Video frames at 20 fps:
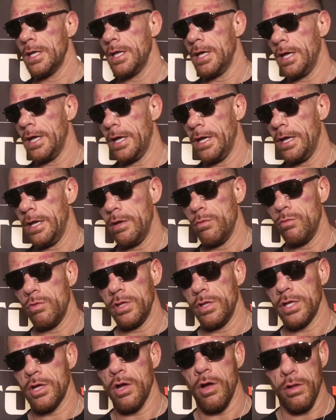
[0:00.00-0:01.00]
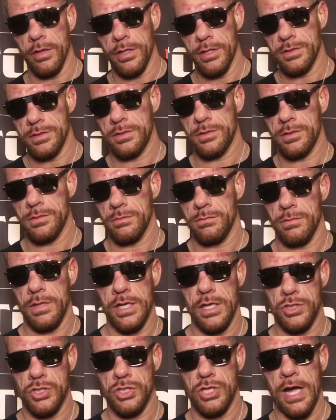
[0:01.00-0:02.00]
and really called his
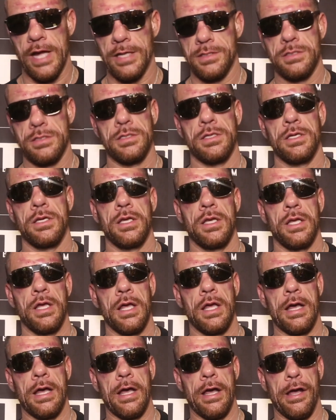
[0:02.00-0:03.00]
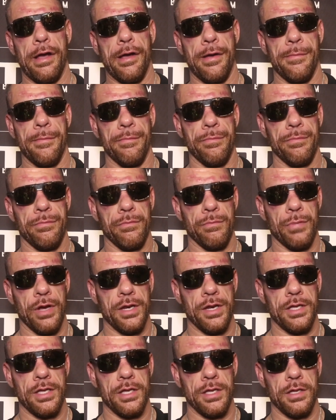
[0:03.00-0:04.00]
shots.
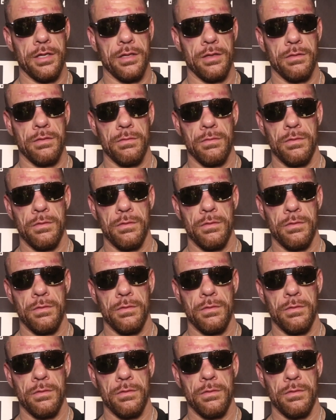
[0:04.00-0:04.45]
But he,